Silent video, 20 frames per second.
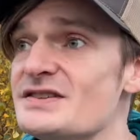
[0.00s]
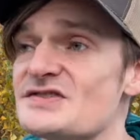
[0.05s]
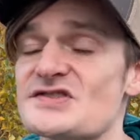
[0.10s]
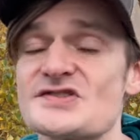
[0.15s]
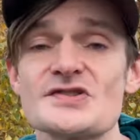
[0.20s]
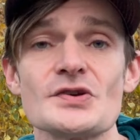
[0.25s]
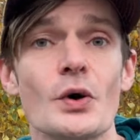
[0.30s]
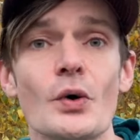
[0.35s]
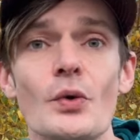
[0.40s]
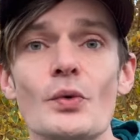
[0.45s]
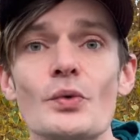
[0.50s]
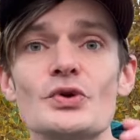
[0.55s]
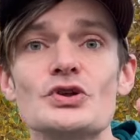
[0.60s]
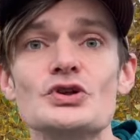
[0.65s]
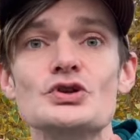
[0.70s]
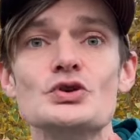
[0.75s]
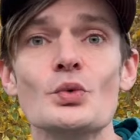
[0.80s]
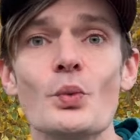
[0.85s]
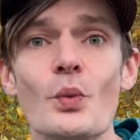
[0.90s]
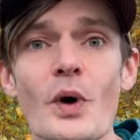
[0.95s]
So
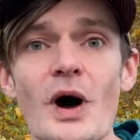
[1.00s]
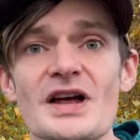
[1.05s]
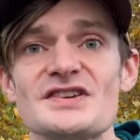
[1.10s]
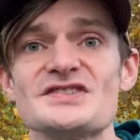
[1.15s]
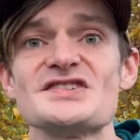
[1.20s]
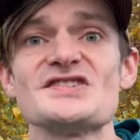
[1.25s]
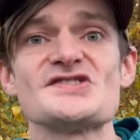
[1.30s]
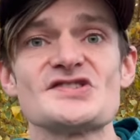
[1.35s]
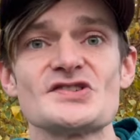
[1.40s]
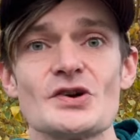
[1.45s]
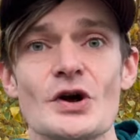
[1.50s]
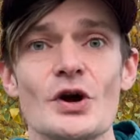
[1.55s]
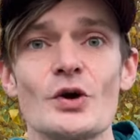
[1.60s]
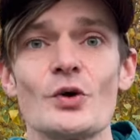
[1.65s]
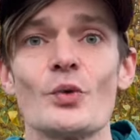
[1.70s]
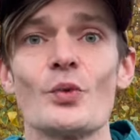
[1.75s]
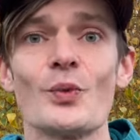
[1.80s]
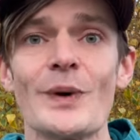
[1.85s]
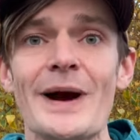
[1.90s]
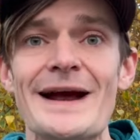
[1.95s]
you want to start
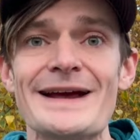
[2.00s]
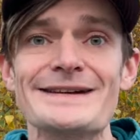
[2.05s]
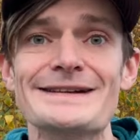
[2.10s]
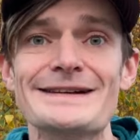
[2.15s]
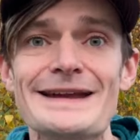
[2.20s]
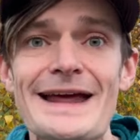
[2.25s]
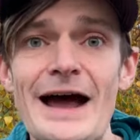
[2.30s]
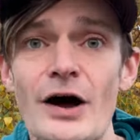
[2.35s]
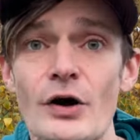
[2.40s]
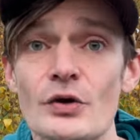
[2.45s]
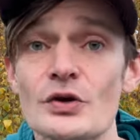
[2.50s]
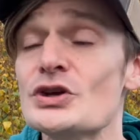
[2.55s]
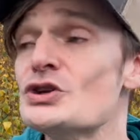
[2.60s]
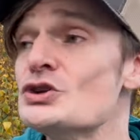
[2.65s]
right now.